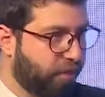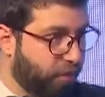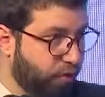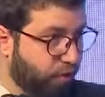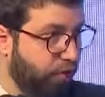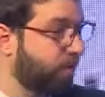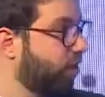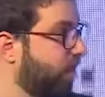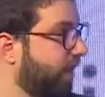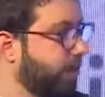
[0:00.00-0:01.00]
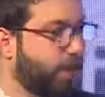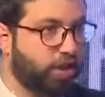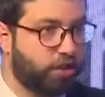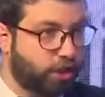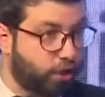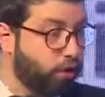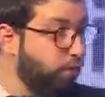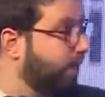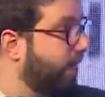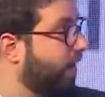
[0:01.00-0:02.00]
through digital technology,
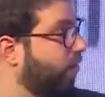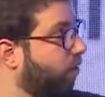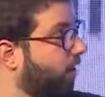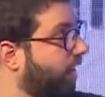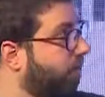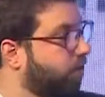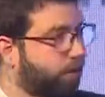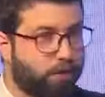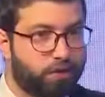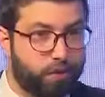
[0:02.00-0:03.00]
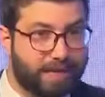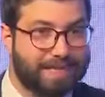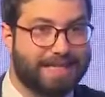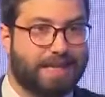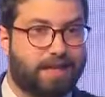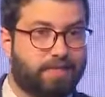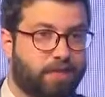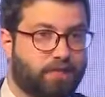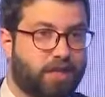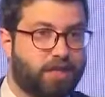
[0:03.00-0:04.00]
through data, you're able to raise that level
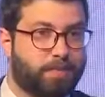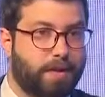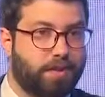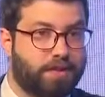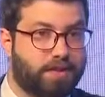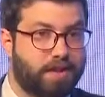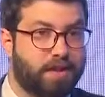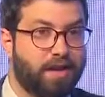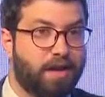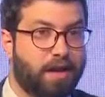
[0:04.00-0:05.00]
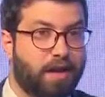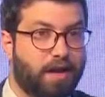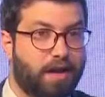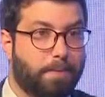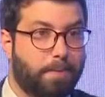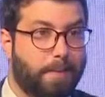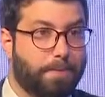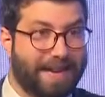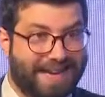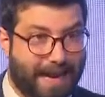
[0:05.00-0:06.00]
of transparency
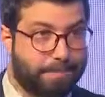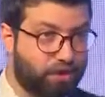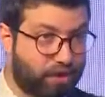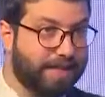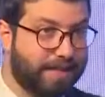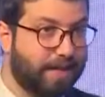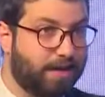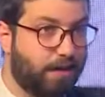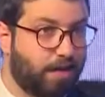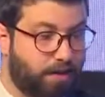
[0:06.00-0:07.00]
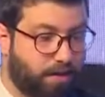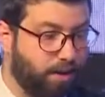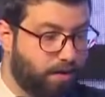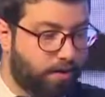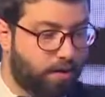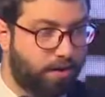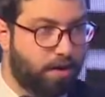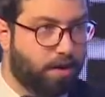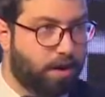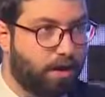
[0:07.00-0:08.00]
by capturing data on
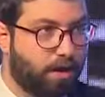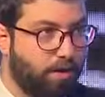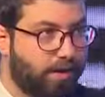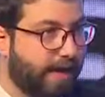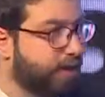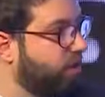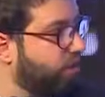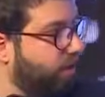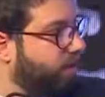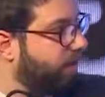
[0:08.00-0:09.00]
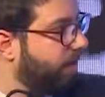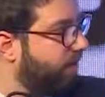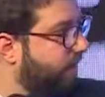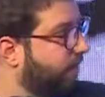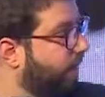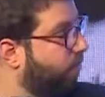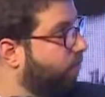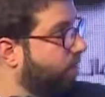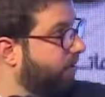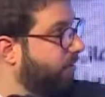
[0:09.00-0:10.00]
all the actions that are being
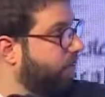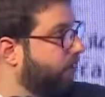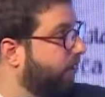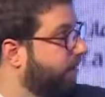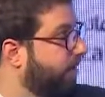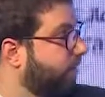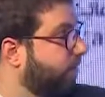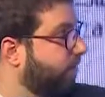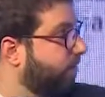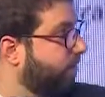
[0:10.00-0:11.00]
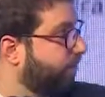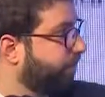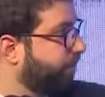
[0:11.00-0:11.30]
taken within organizations.